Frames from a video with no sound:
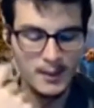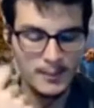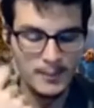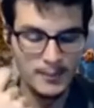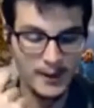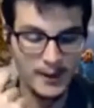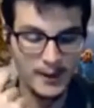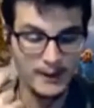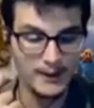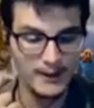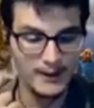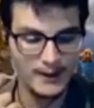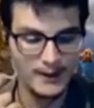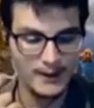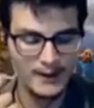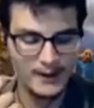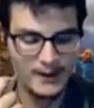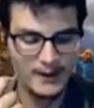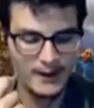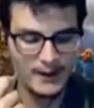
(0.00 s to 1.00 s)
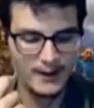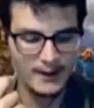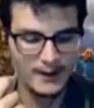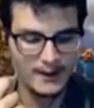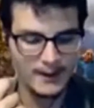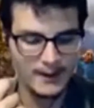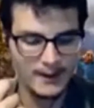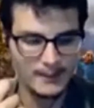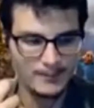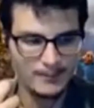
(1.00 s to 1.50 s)
But
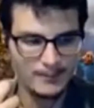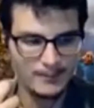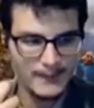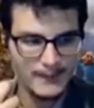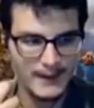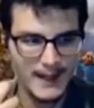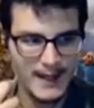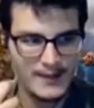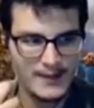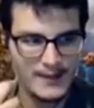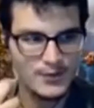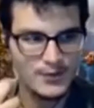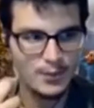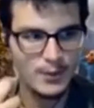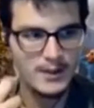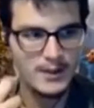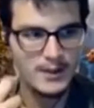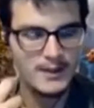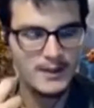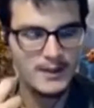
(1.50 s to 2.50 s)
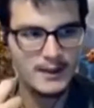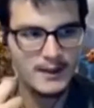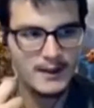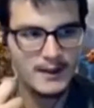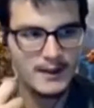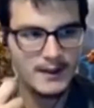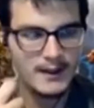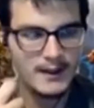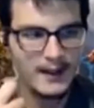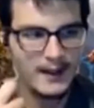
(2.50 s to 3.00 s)
last week,
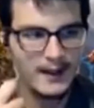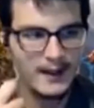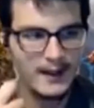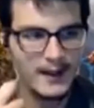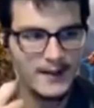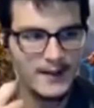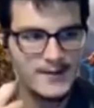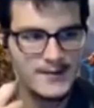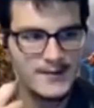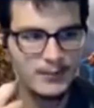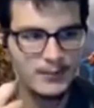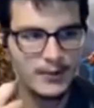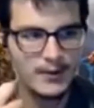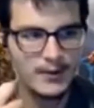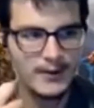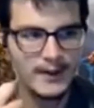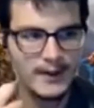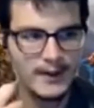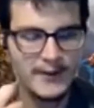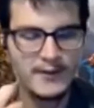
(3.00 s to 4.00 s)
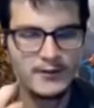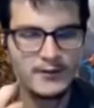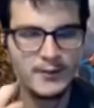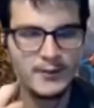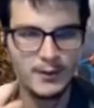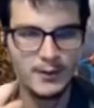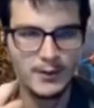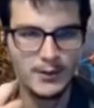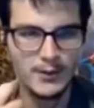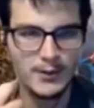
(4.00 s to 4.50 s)
I had someone out of the
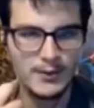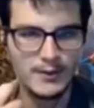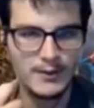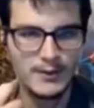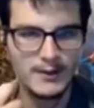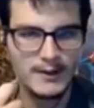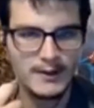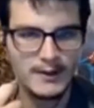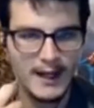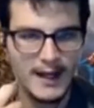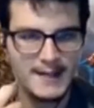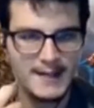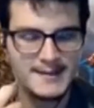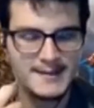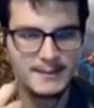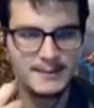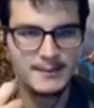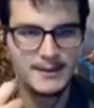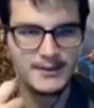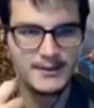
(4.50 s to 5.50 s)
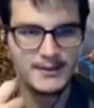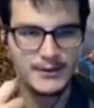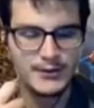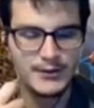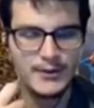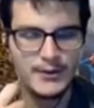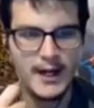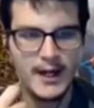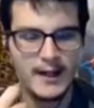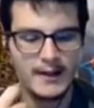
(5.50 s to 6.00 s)
blue asking me to do
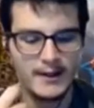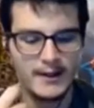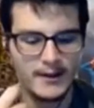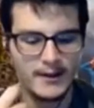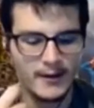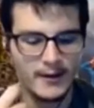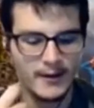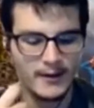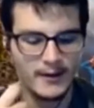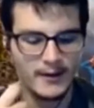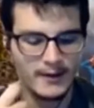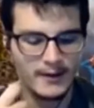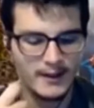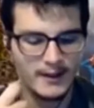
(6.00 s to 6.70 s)
that on her.